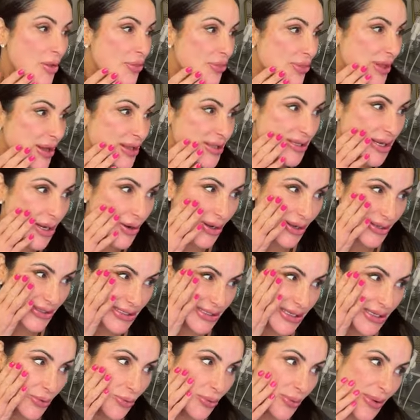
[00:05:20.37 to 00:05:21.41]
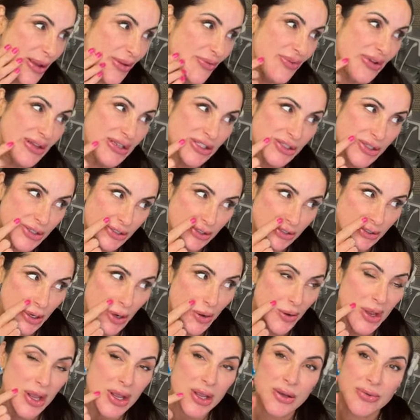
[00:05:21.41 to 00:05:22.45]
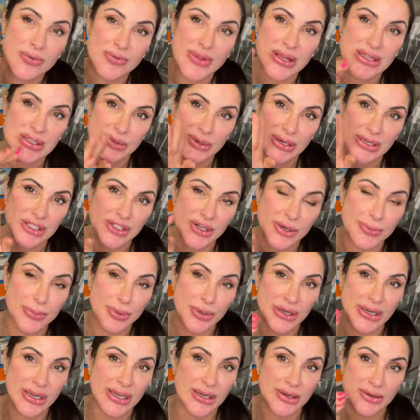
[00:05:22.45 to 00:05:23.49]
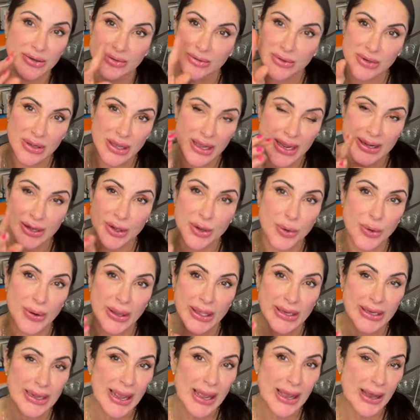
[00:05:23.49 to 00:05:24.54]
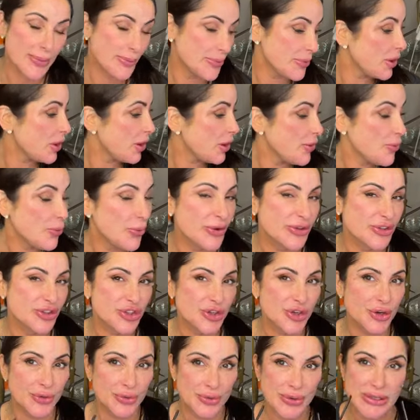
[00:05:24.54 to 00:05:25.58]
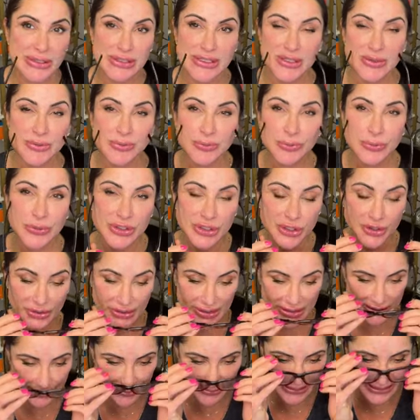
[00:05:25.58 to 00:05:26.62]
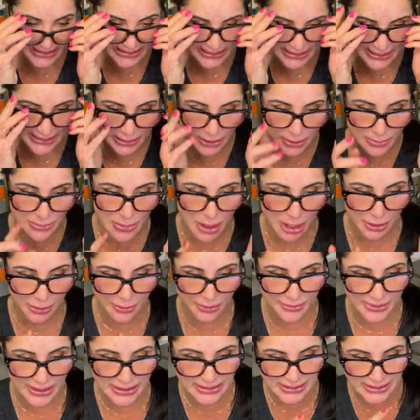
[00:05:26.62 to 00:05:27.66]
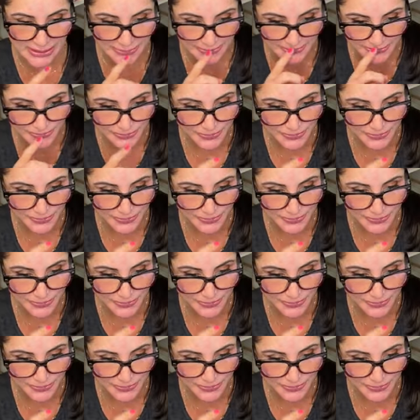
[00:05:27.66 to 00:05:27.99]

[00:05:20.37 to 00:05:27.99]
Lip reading: That's how I see it. When my face starts going, that's when I start putting in and going in ham with sugar threads, which are these PCL mono threads.